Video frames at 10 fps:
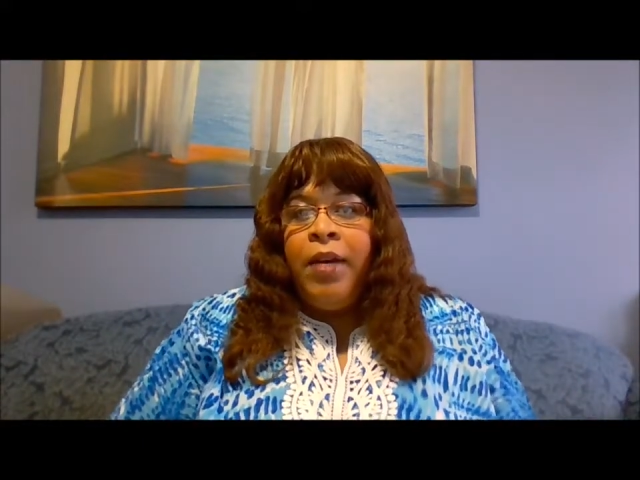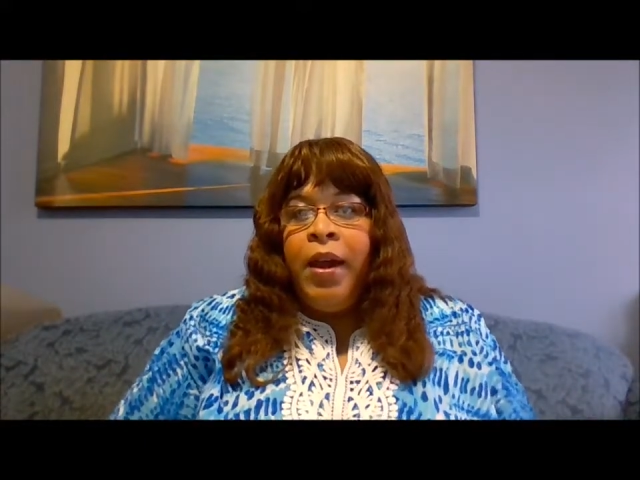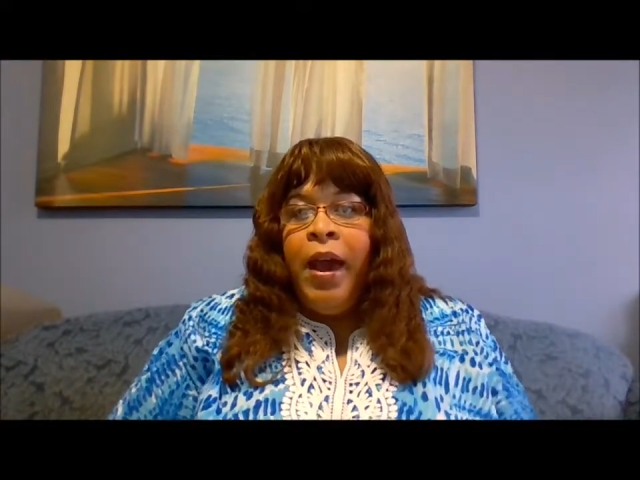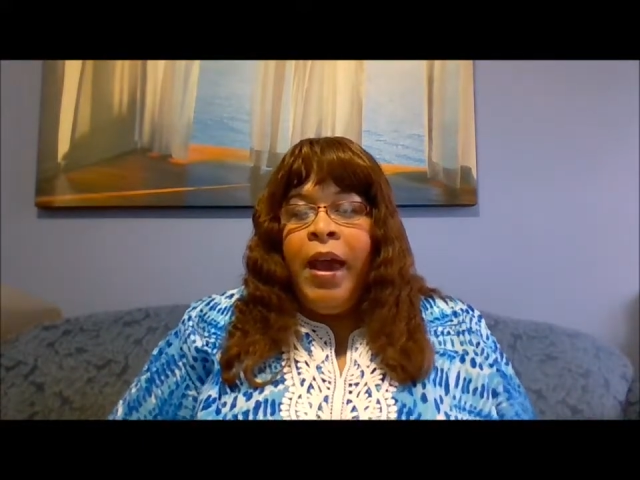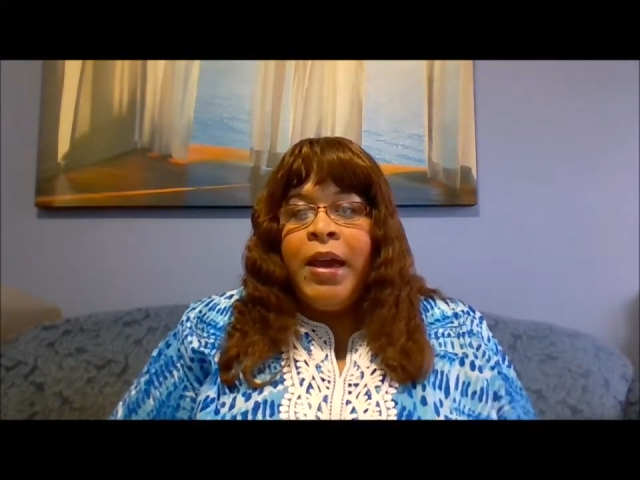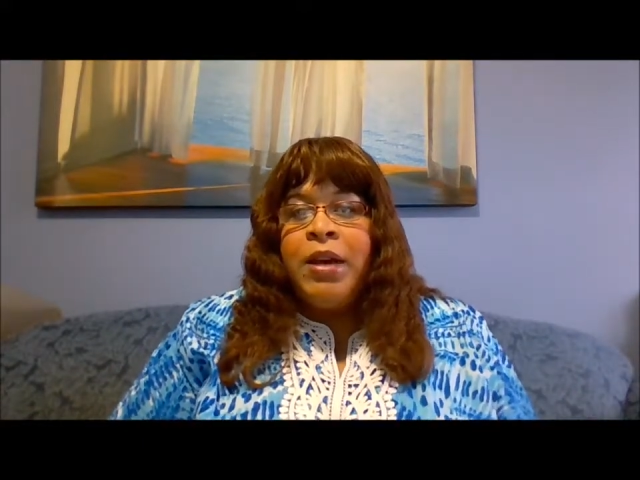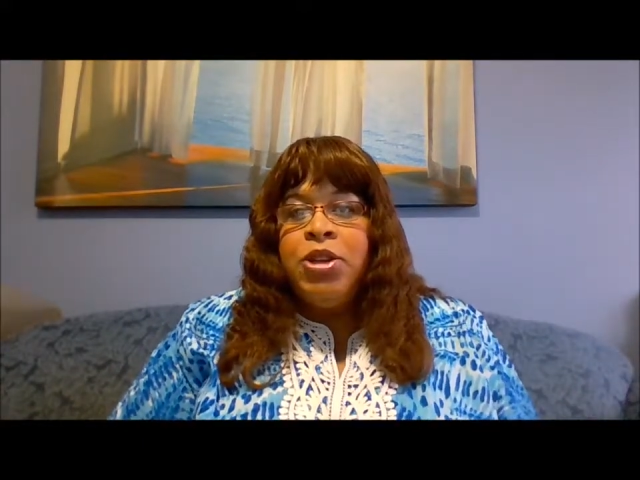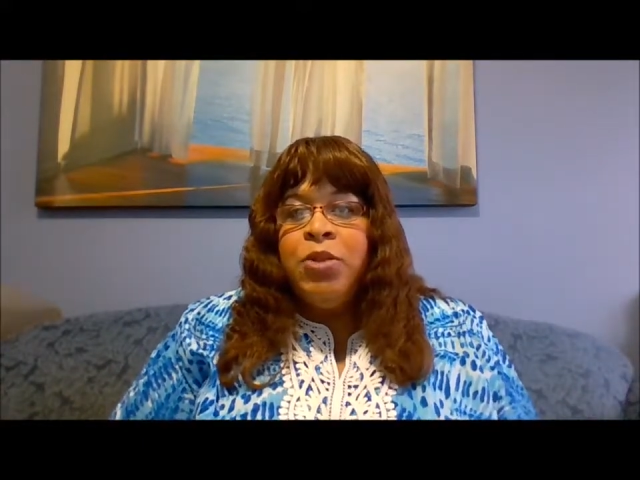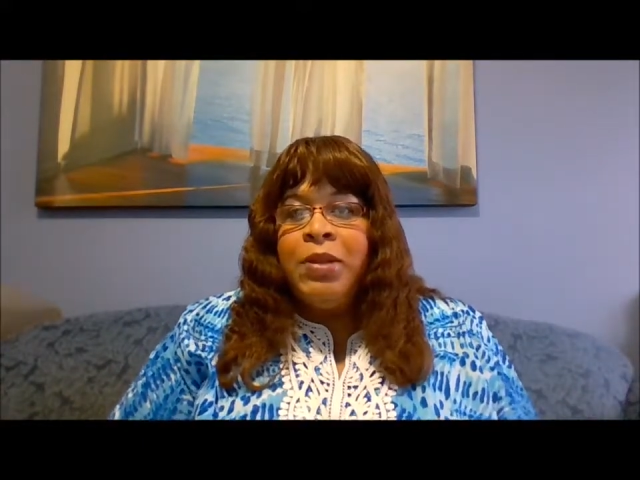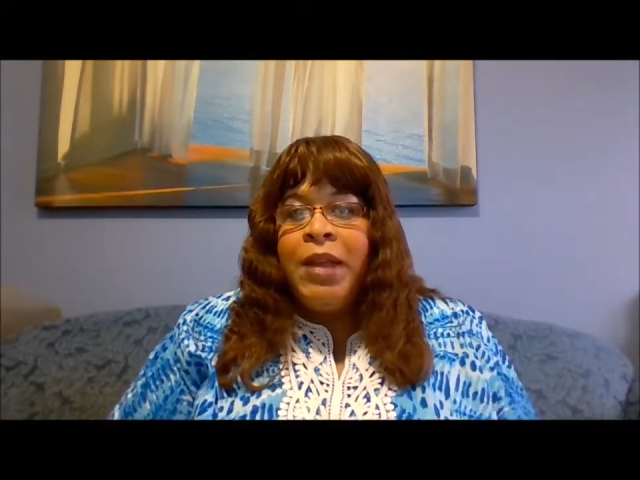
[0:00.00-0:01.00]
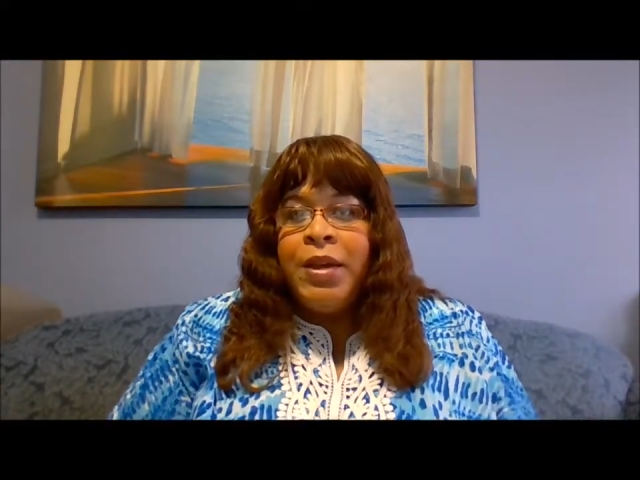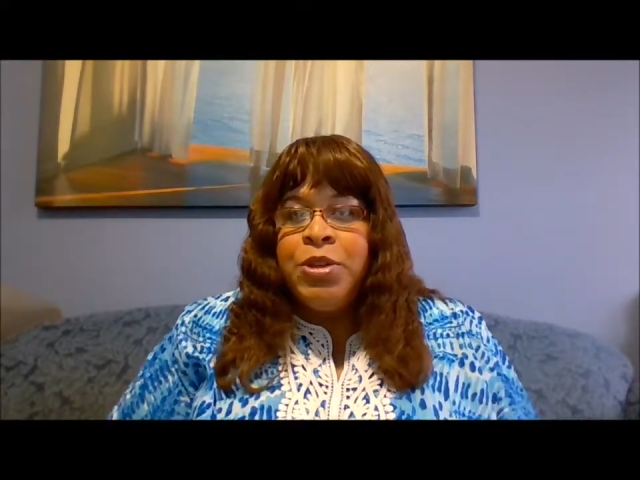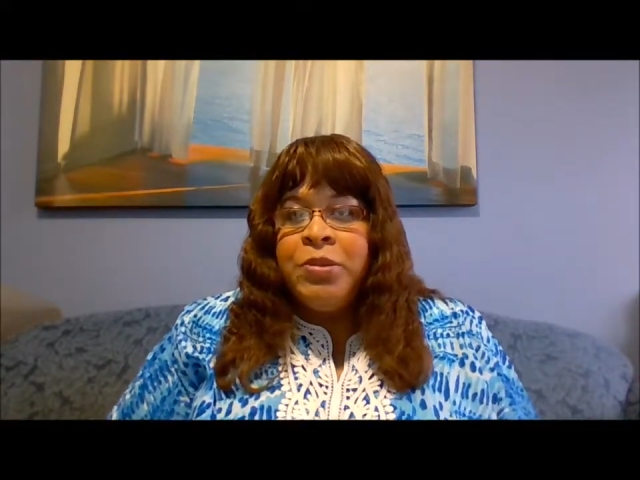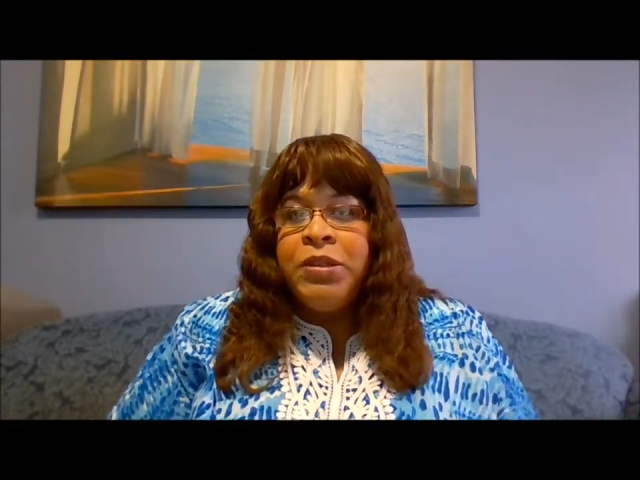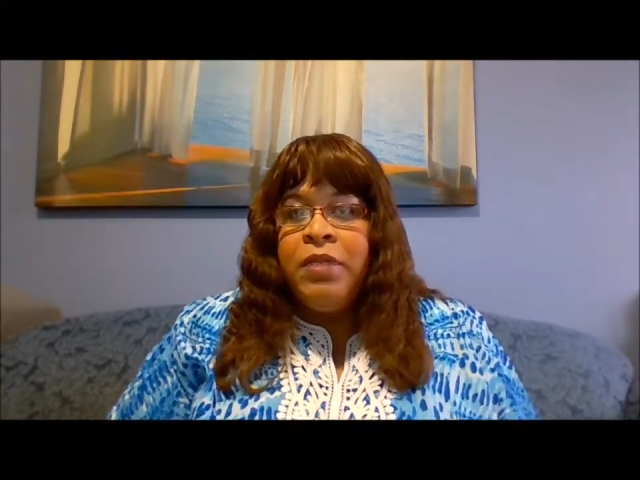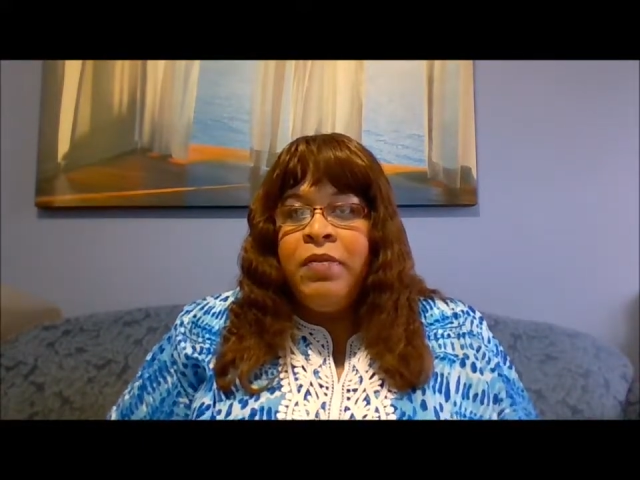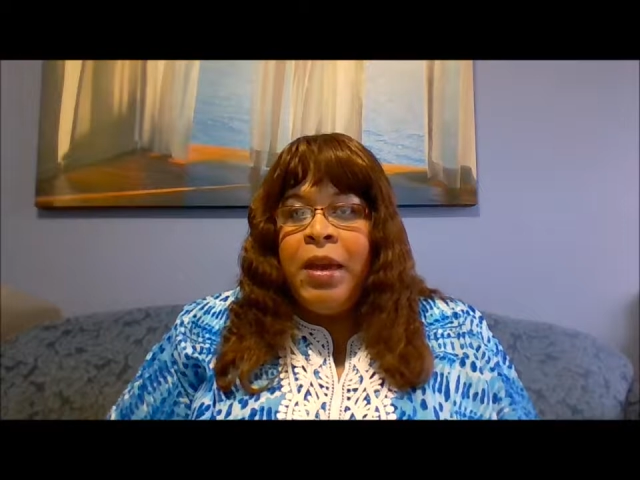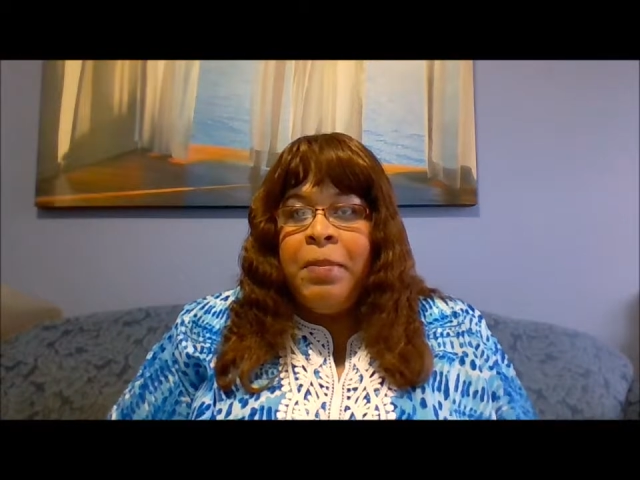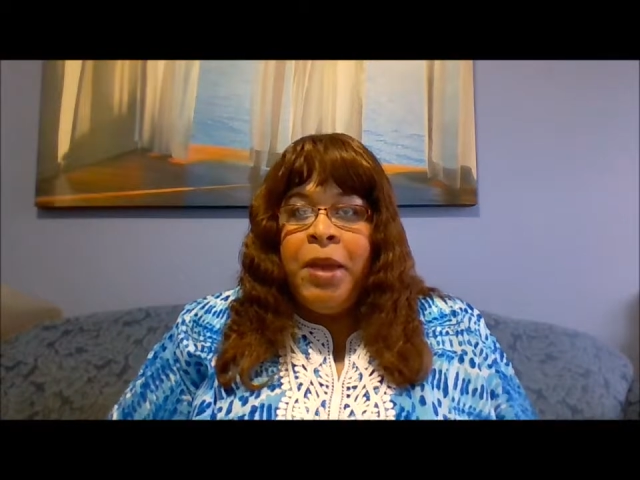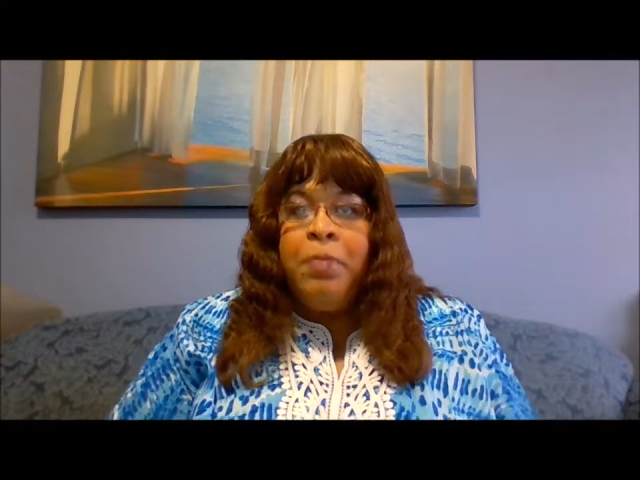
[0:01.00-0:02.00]
and you would like to receive a
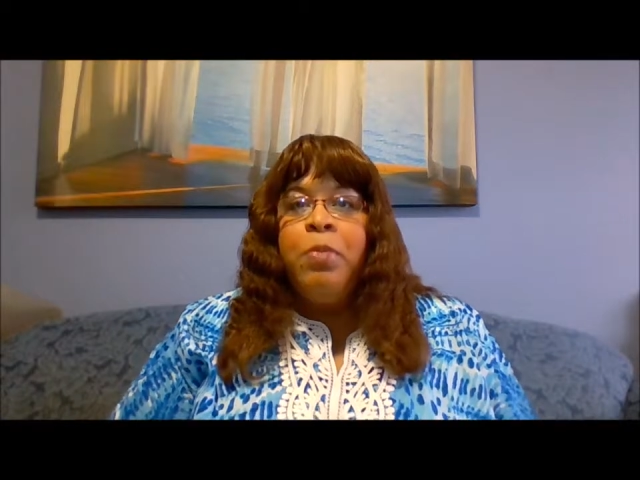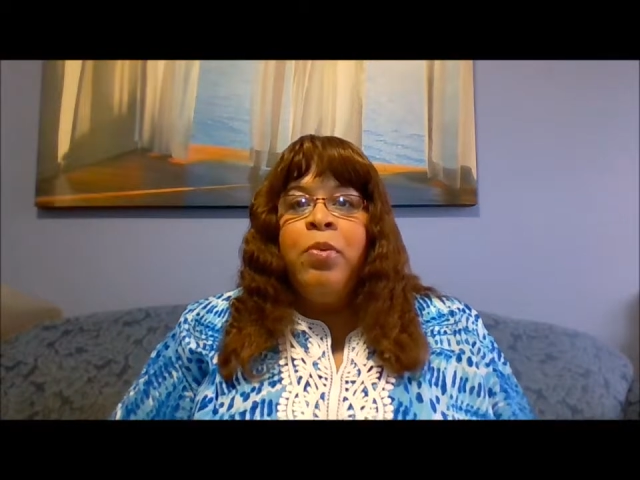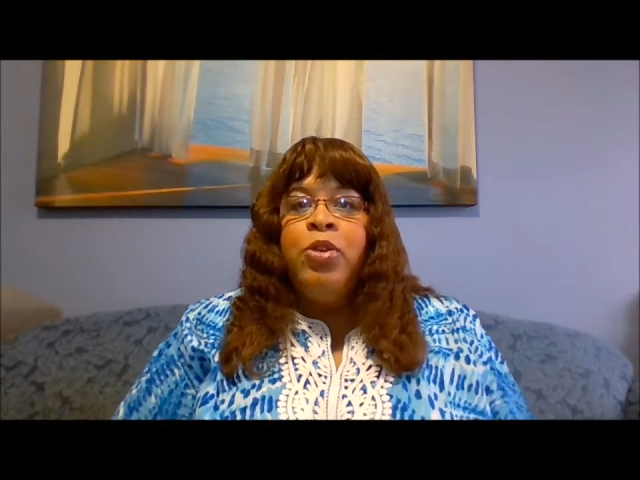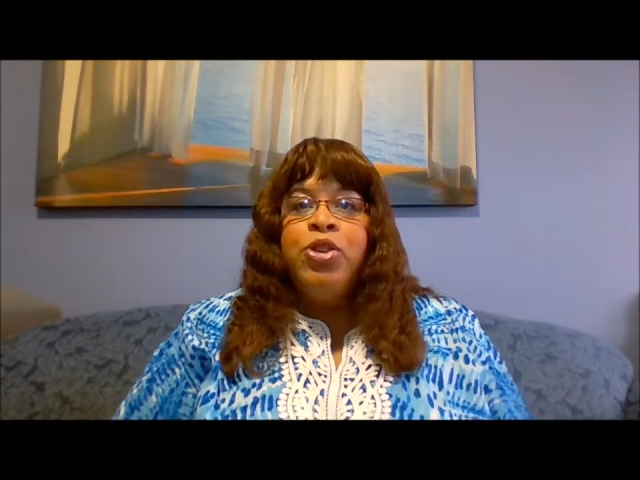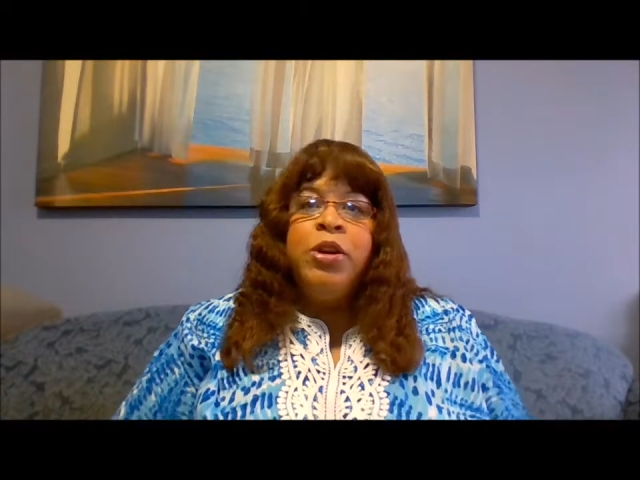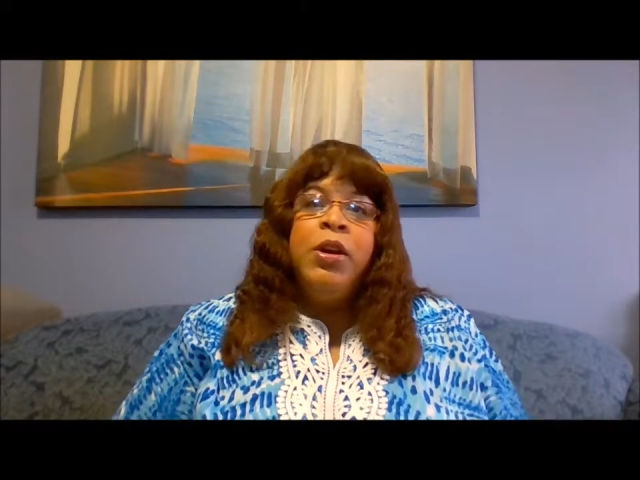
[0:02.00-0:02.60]
paper brochure,